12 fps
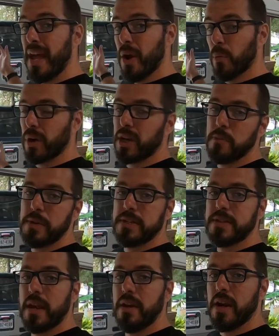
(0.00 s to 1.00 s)
and we're gonna be
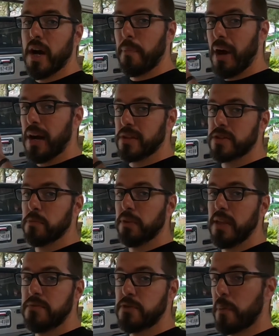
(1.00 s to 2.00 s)
setting it up on some leaf